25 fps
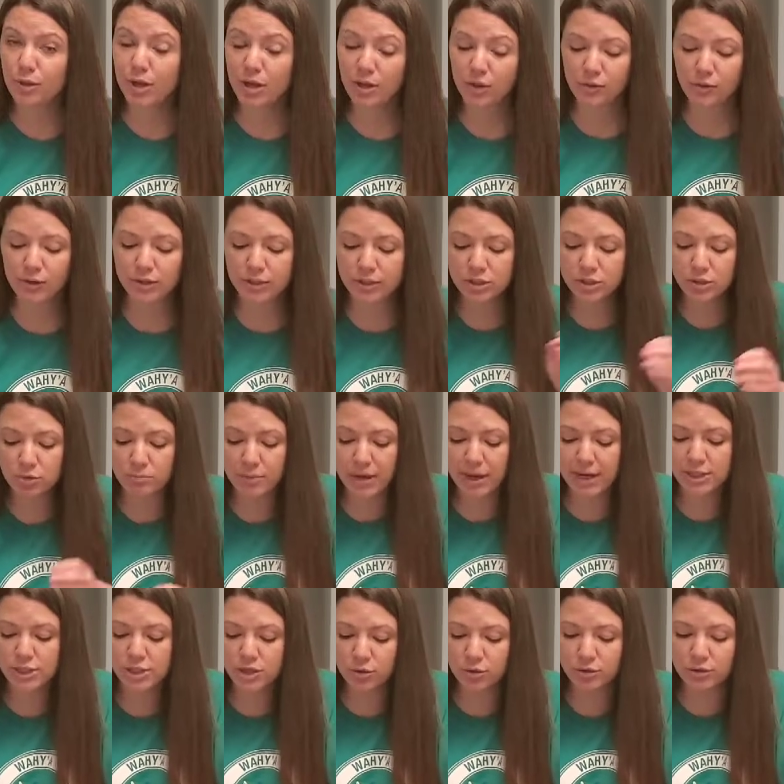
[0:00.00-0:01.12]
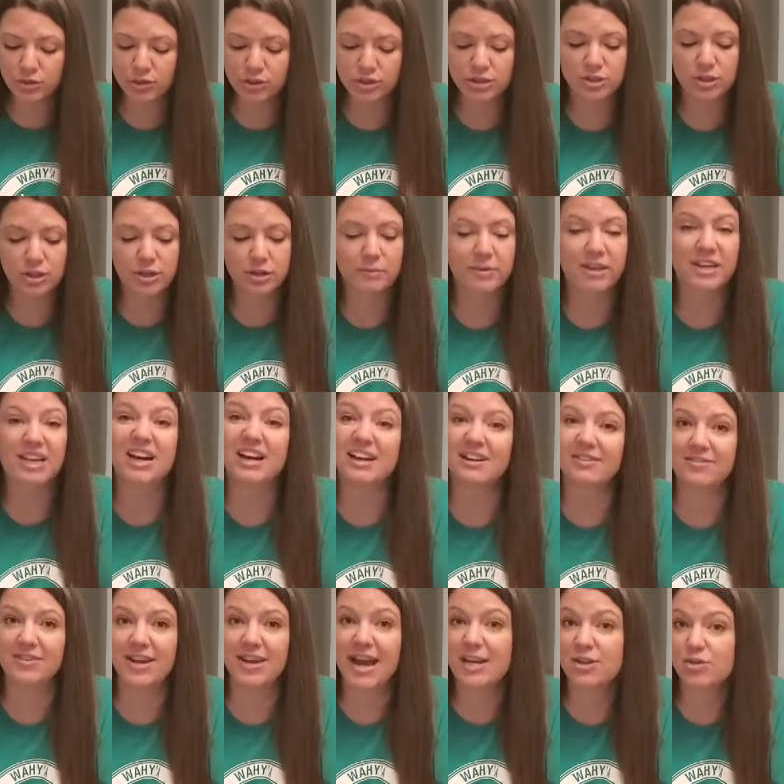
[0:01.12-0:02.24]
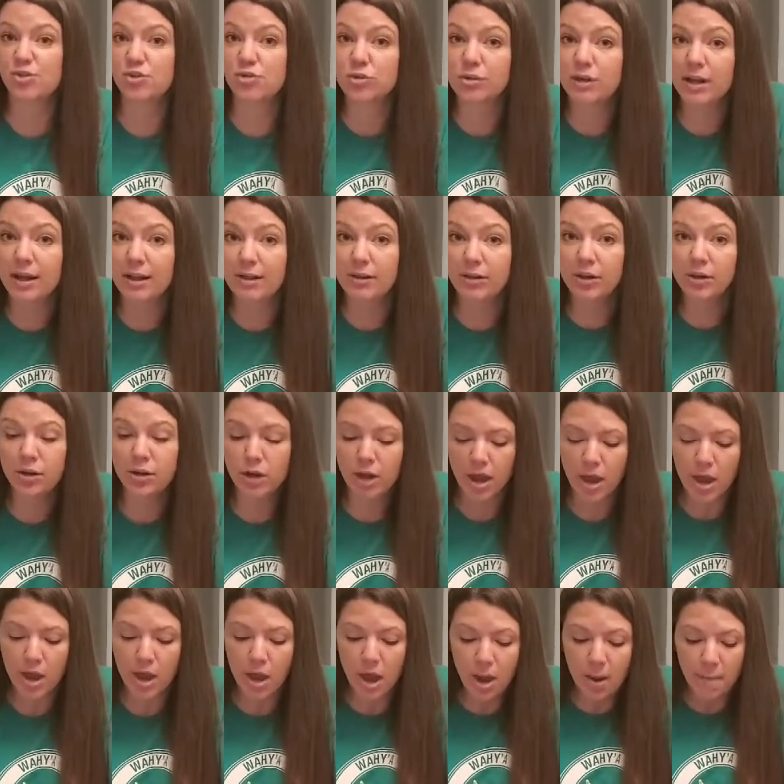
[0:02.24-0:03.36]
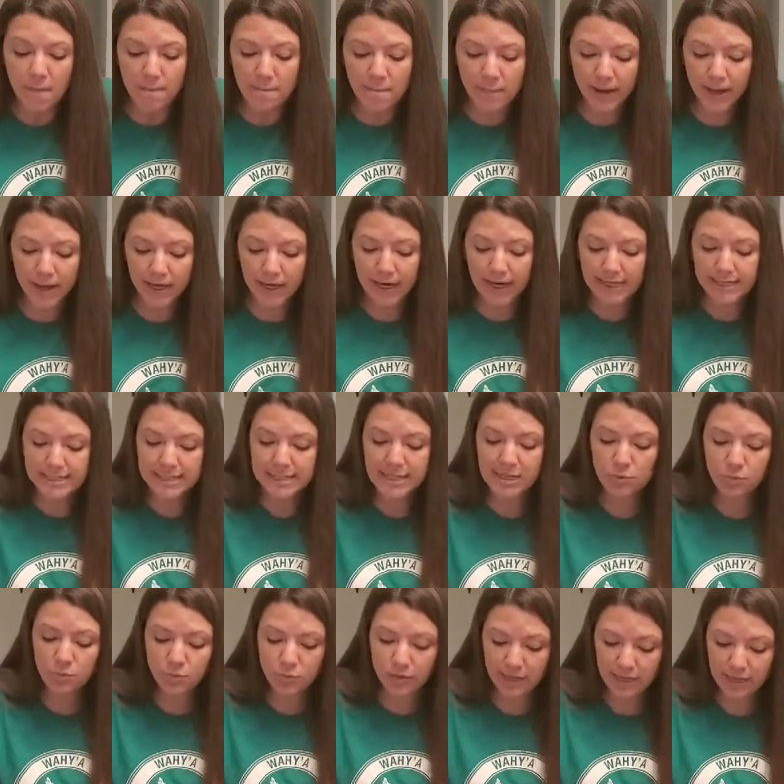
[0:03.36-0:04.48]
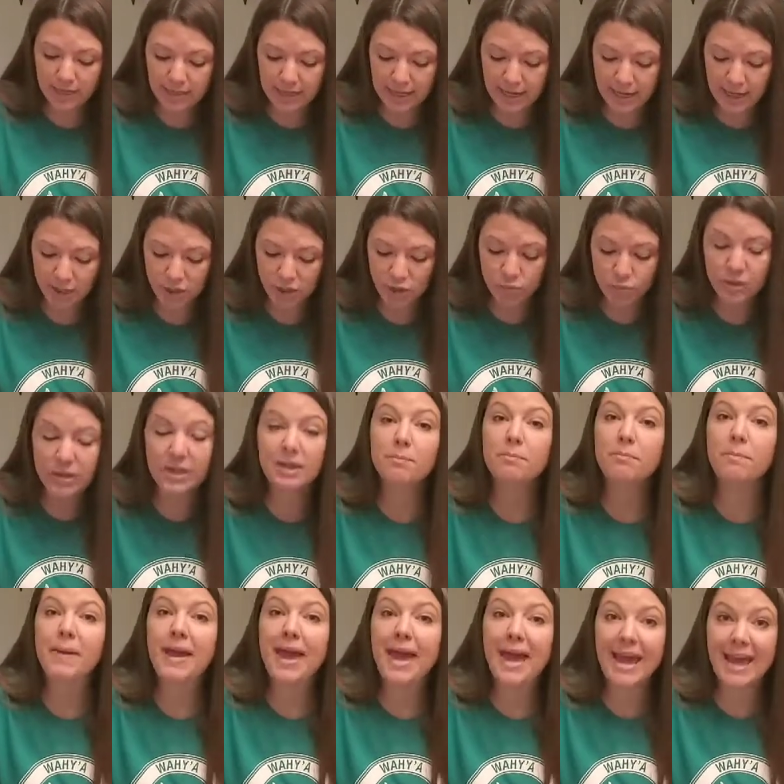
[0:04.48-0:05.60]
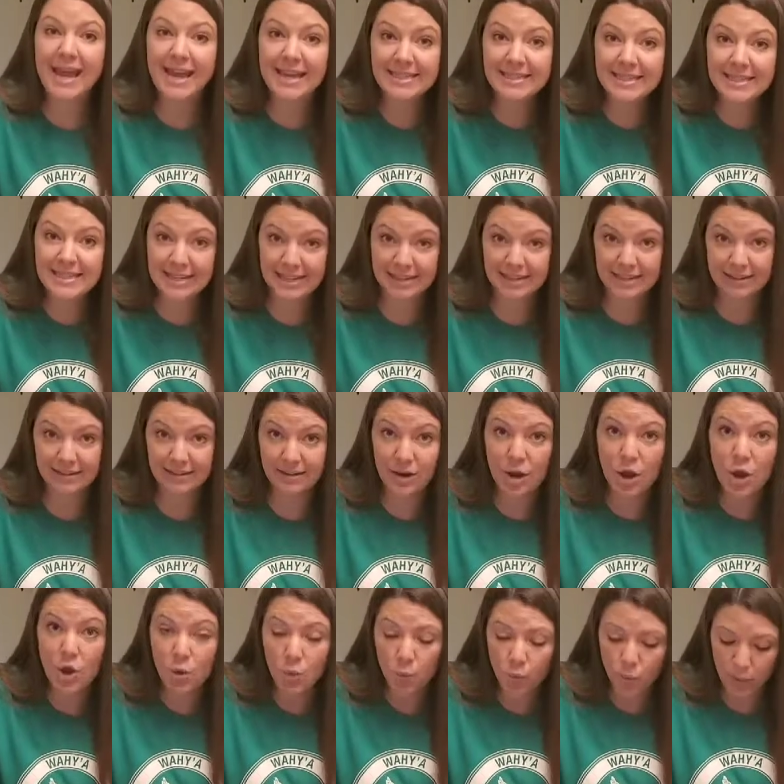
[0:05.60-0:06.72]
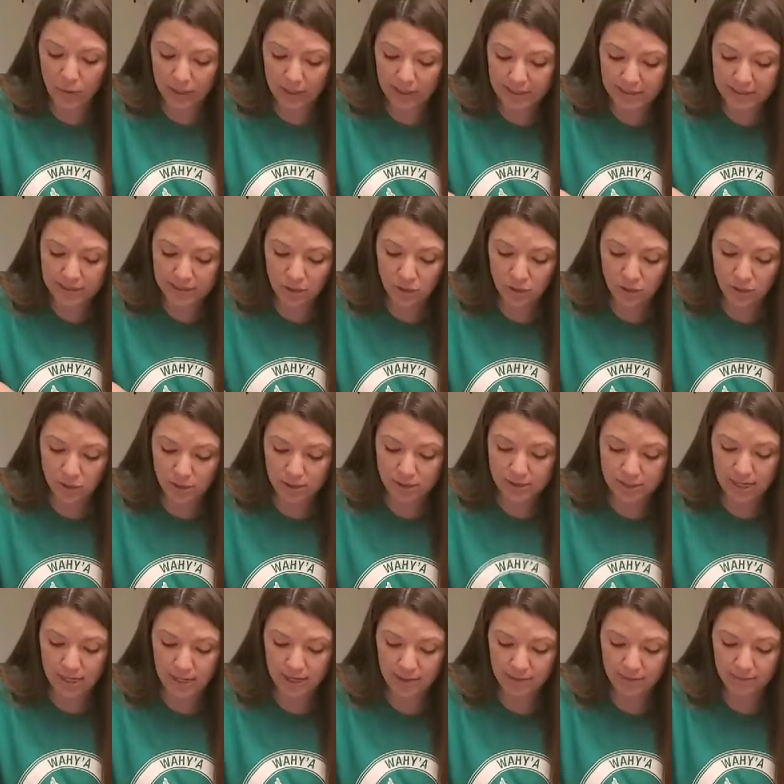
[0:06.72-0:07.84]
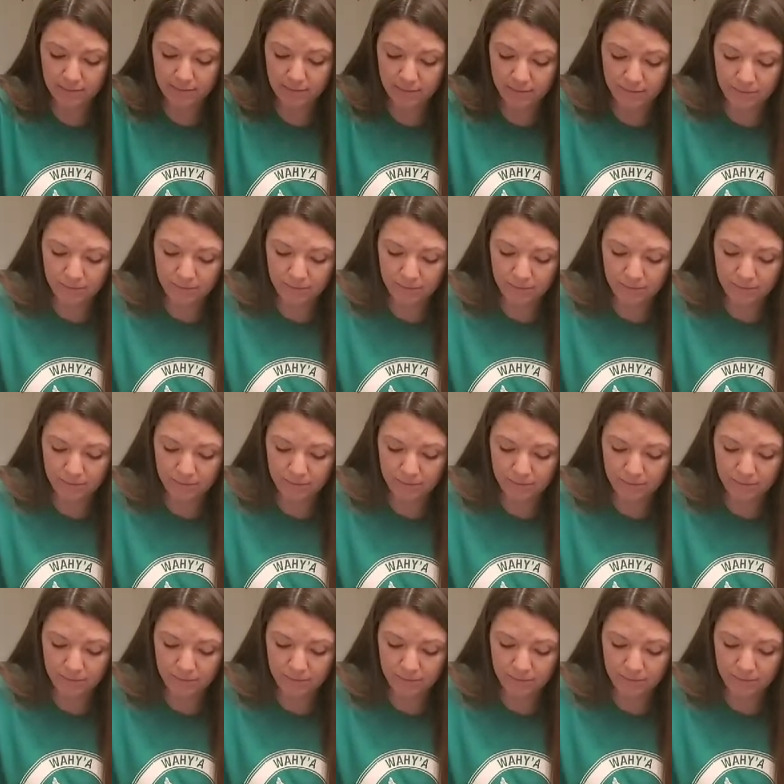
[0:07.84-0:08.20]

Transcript: coloring, so my dough is just going to be kind of natural colored, but I did read that you can paint it when it's all done.